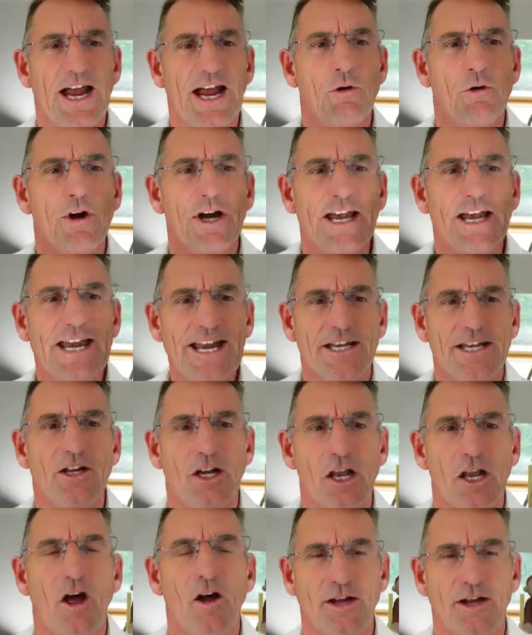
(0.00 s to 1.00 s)
our inner
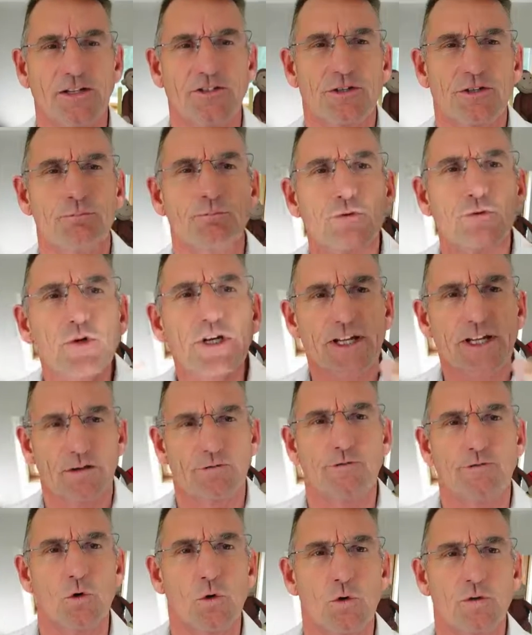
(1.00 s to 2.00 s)
light and bring it
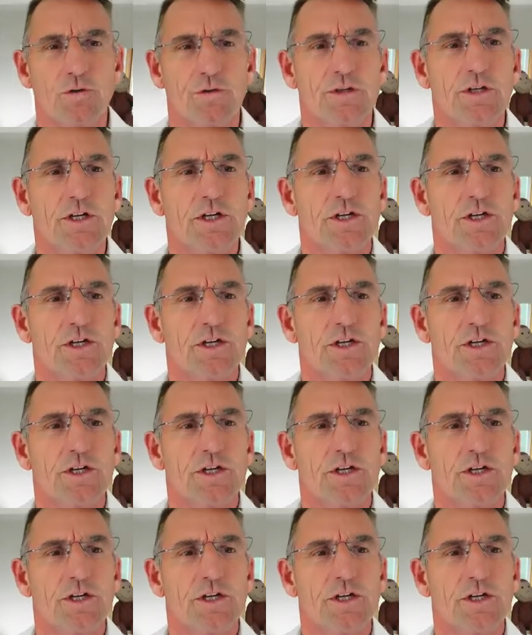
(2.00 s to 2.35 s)
forth.